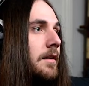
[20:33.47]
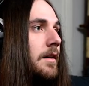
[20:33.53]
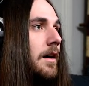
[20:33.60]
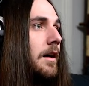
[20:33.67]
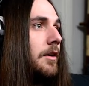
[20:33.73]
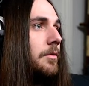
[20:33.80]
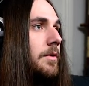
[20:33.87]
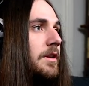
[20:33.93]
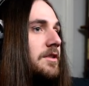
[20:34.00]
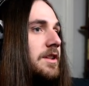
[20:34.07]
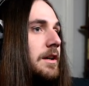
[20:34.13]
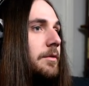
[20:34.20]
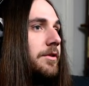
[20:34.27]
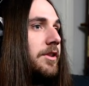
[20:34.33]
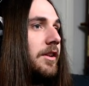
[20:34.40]
I don't want to
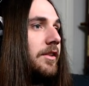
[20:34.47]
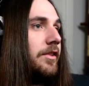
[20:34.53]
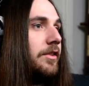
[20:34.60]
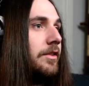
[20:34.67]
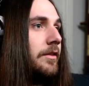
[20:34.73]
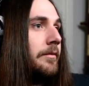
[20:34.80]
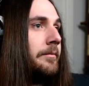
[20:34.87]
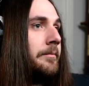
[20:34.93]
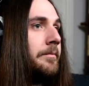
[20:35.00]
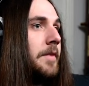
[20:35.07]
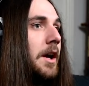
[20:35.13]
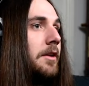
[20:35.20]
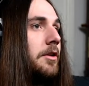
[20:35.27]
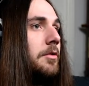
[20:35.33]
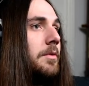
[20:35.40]
deal with this.
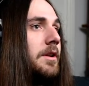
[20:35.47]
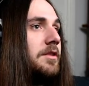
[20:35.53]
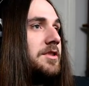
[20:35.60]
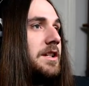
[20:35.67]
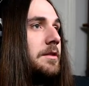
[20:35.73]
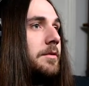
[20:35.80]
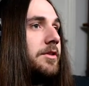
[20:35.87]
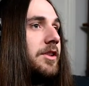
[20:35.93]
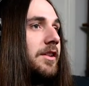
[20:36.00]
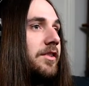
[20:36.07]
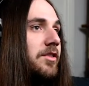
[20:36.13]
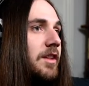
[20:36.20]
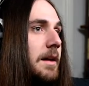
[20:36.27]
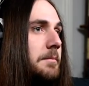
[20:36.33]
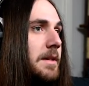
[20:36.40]
I don't want to deal with this.
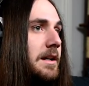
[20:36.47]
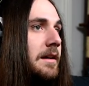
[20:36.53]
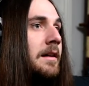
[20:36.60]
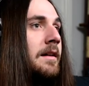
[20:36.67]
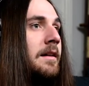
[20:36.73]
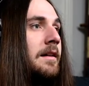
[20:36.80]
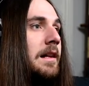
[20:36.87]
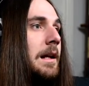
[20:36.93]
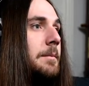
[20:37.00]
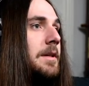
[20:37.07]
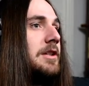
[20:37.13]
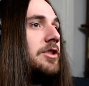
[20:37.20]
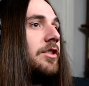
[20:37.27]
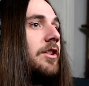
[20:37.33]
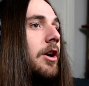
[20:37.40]
Let me
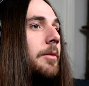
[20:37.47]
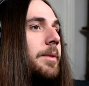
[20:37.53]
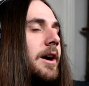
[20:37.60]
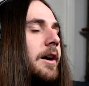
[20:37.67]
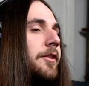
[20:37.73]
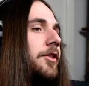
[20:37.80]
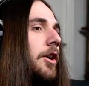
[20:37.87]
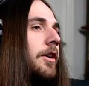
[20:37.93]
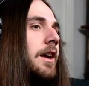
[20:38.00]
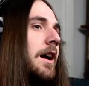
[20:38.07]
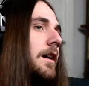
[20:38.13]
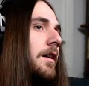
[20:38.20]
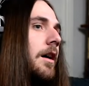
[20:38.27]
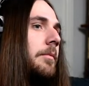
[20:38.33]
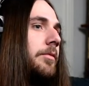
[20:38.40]
just go past,
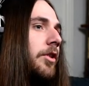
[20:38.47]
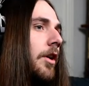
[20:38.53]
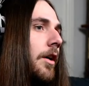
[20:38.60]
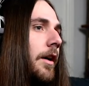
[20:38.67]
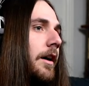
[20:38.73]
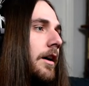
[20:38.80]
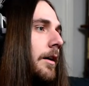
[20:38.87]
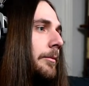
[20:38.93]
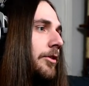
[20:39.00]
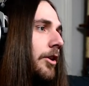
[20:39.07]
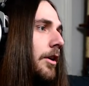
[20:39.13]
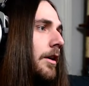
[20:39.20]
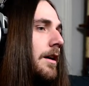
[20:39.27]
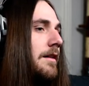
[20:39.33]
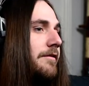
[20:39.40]
okay? I'm sorry. I'm
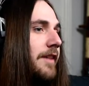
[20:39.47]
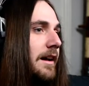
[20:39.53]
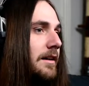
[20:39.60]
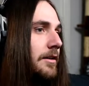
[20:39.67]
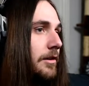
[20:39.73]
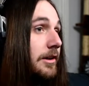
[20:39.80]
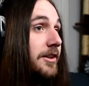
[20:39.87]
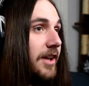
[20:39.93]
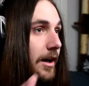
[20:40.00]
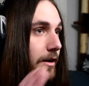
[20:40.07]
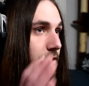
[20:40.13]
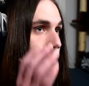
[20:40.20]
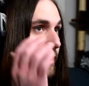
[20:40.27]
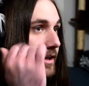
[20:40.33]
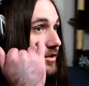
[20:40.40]
sorry I invaded on your territory.